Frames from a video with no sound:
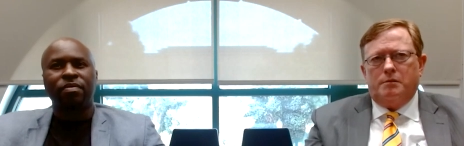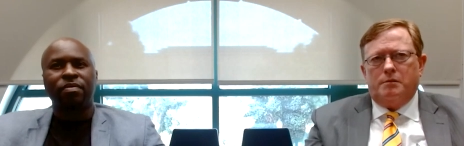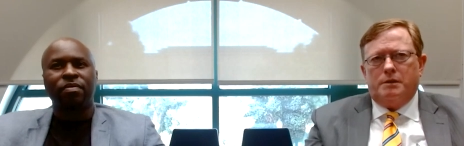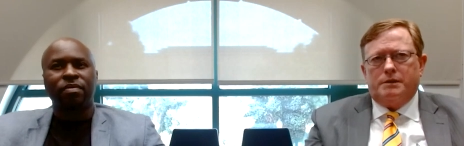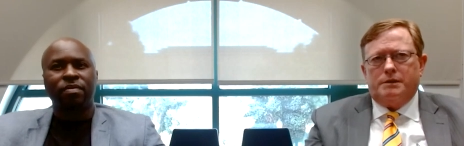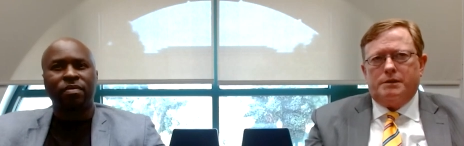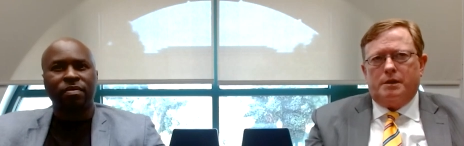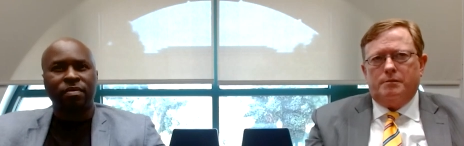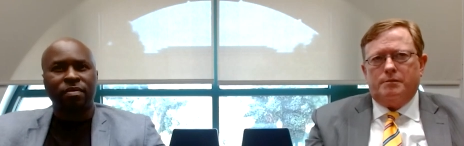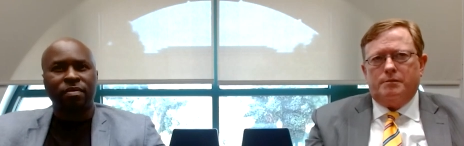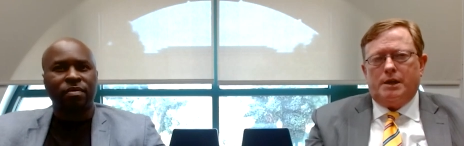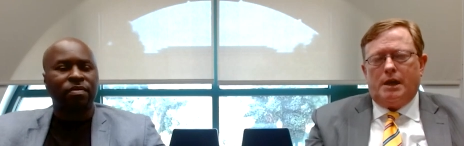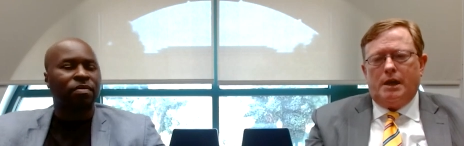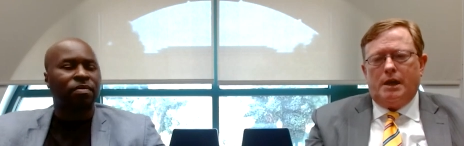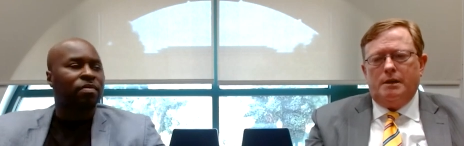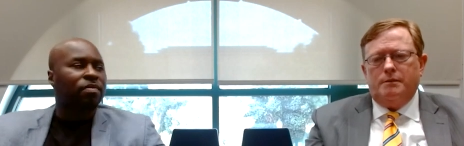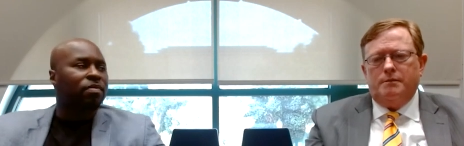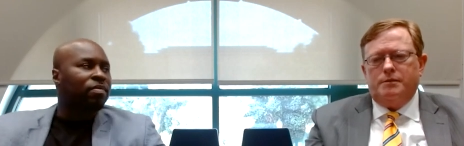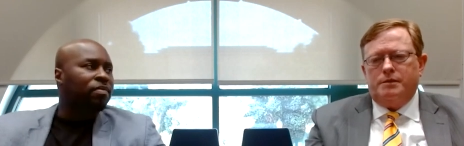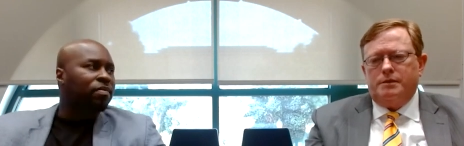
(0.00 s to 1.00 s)
Speaker 1: But
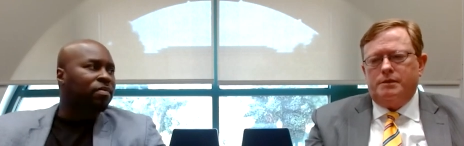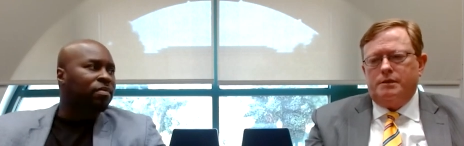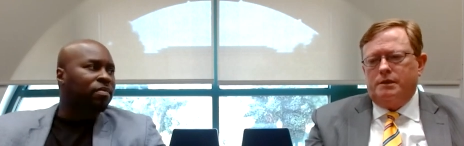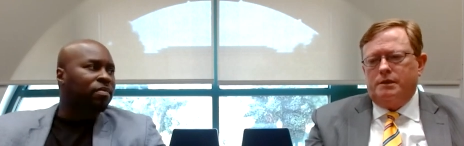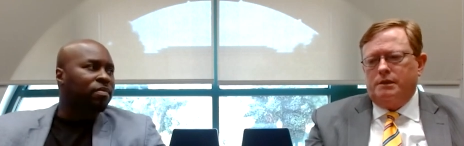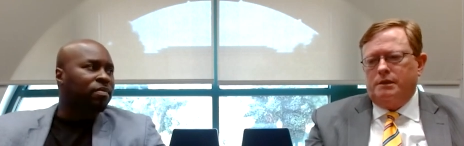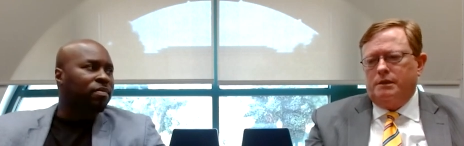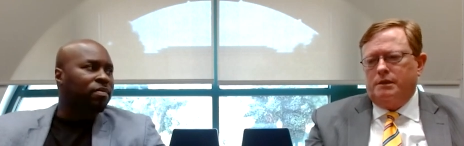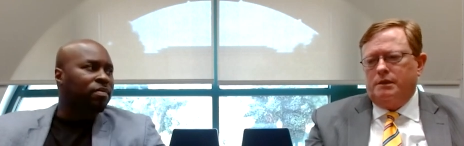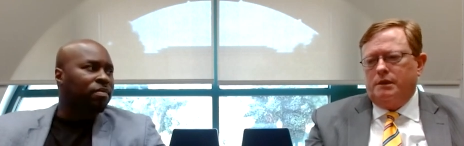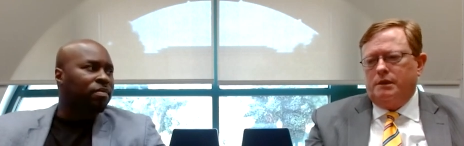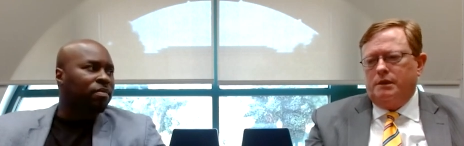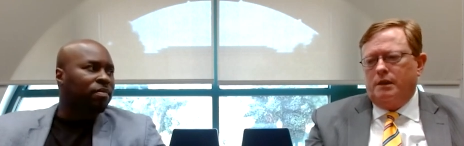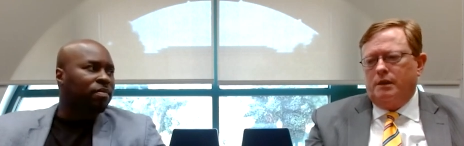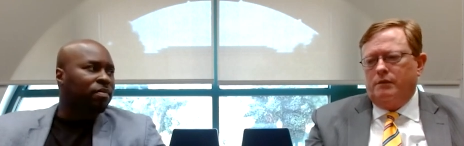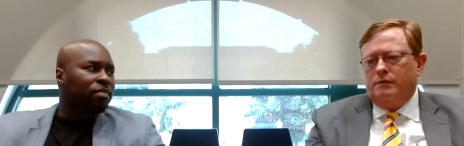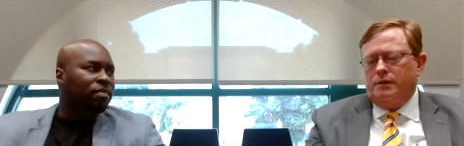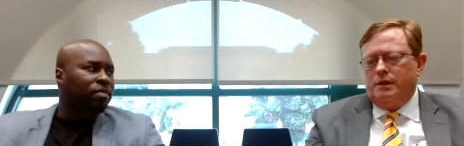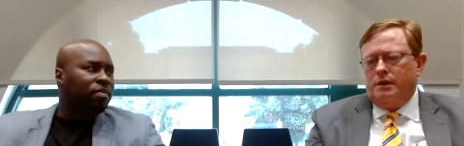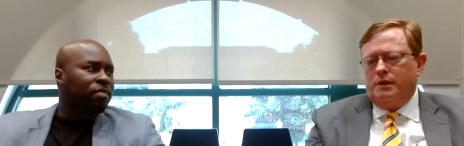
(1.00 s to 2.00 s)
sometimes, you
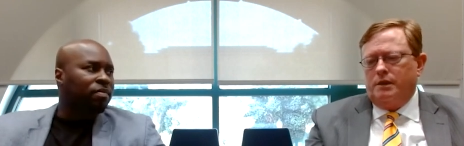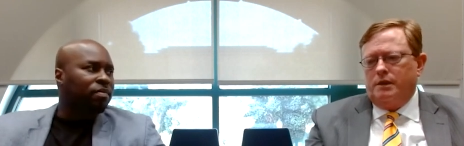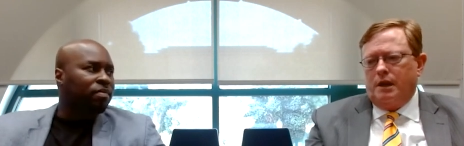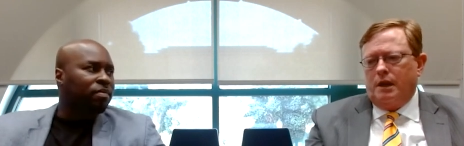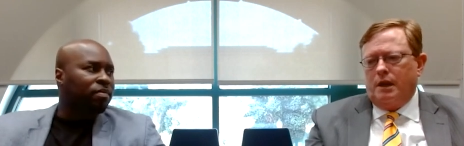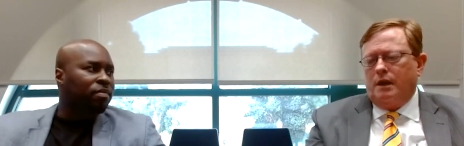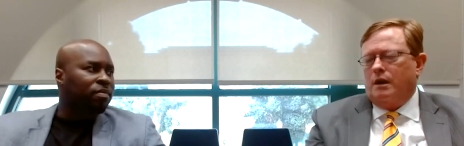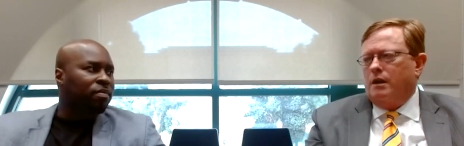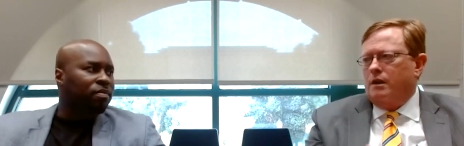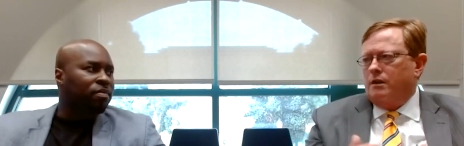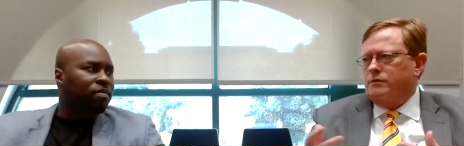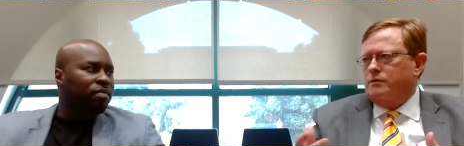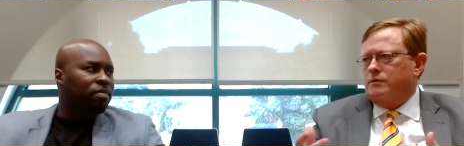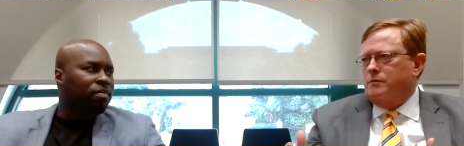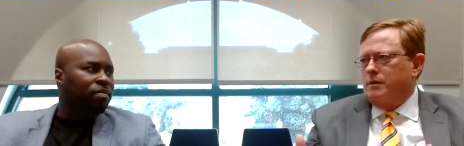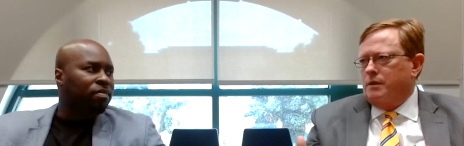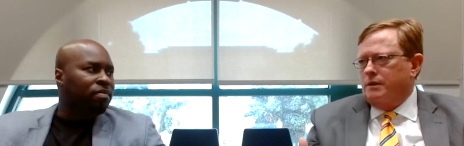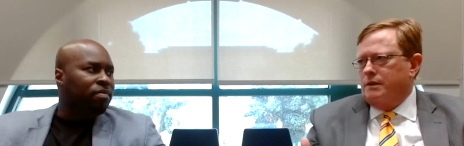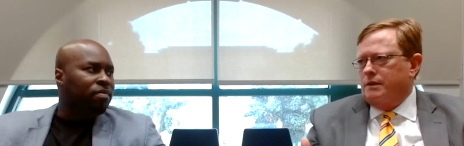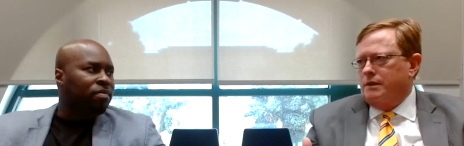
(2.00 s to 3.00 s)
know, you, you get hundred
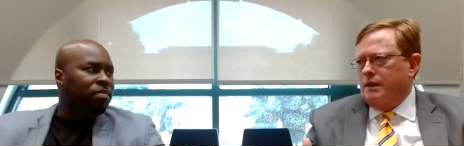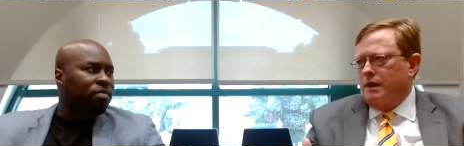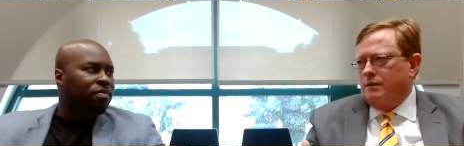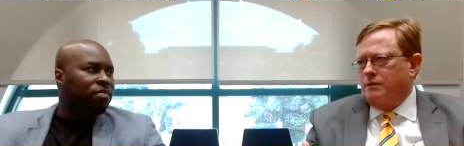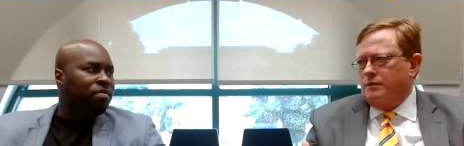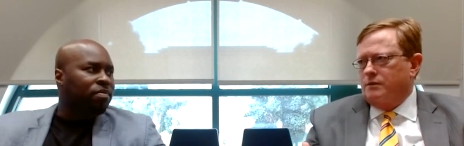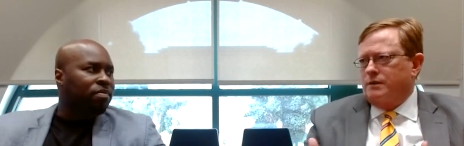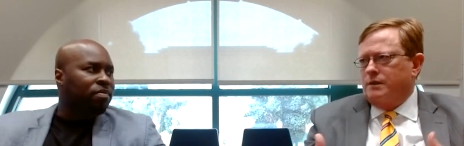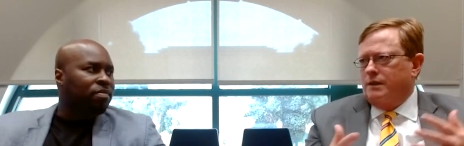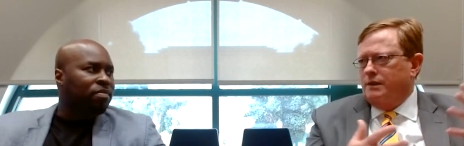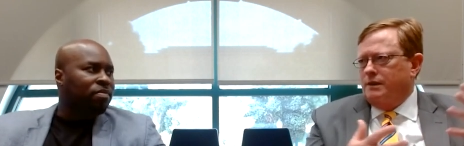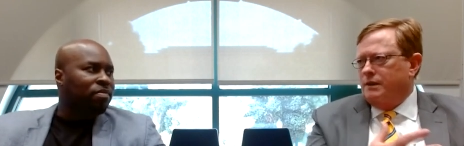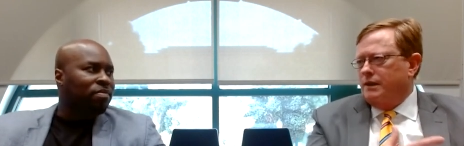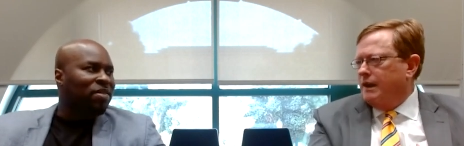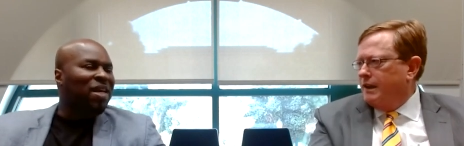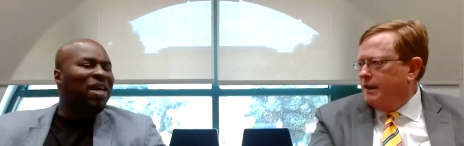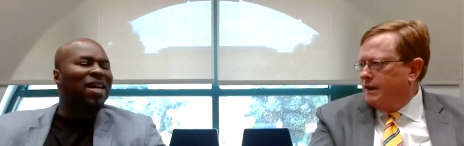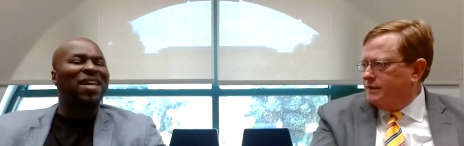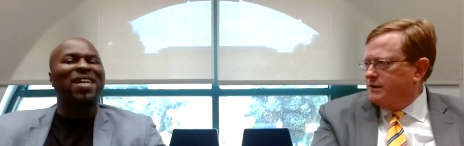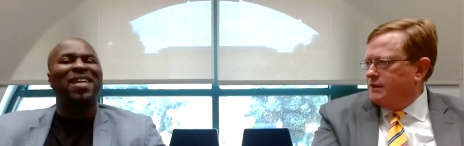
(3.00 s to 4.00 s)
million dollars and then you
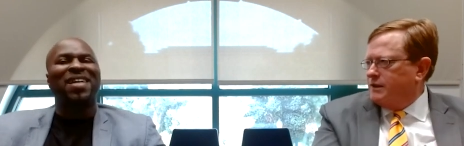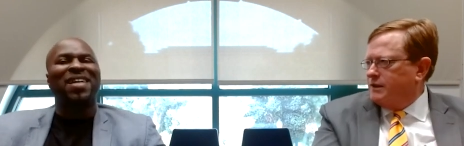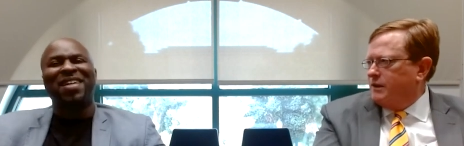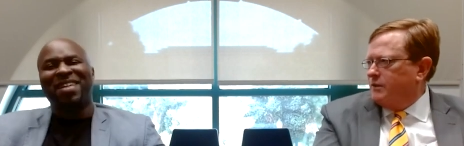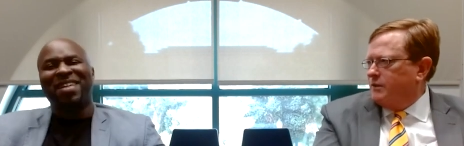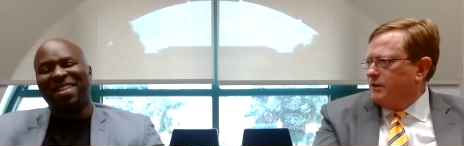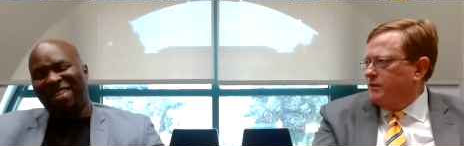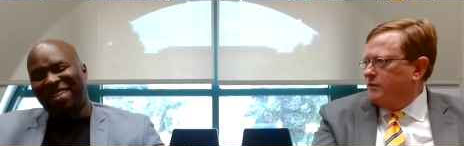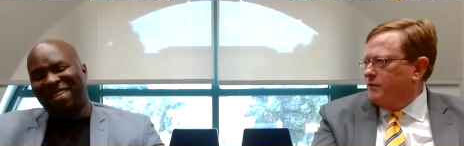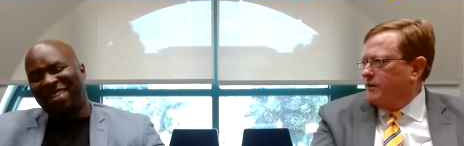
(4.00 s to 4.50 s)
can't execute it,